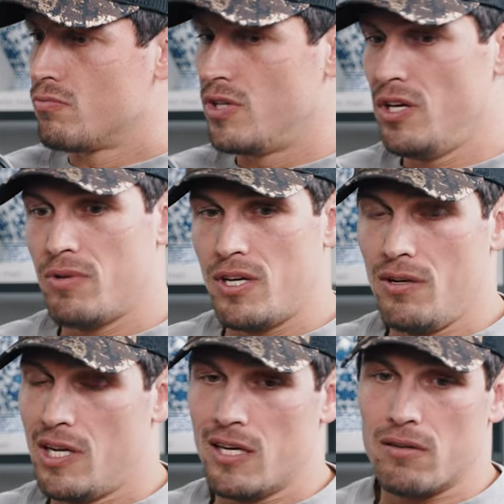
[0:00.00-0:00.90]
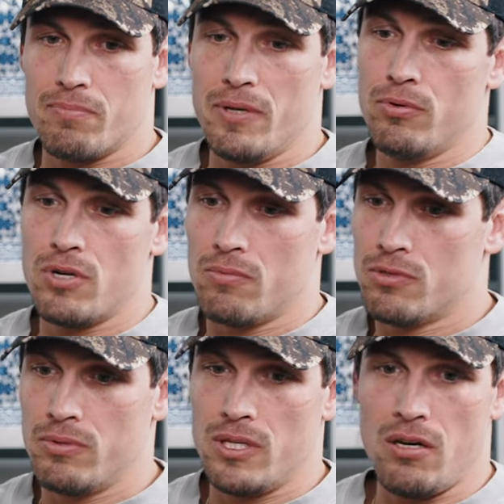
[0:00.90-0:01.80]
Yeah, man. Like people come
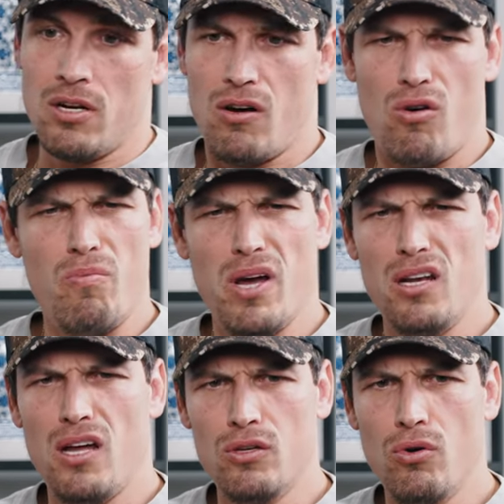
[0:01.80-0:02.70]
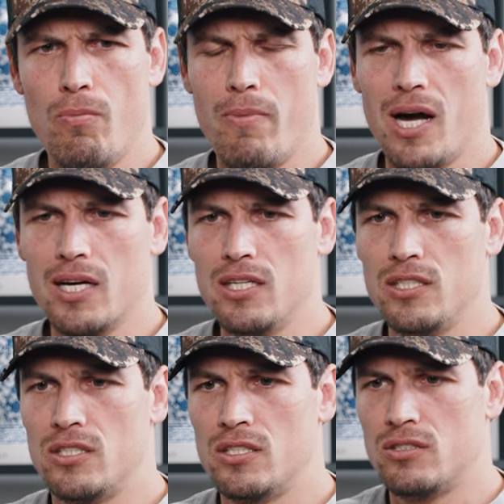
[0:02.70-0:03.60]
to me now, like, oh man, like you're
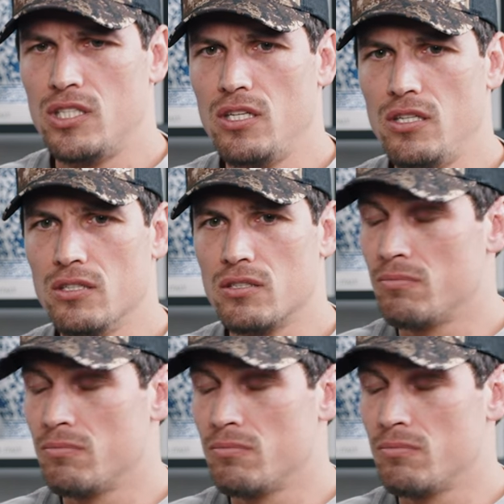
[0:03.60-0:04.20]
marketing genius.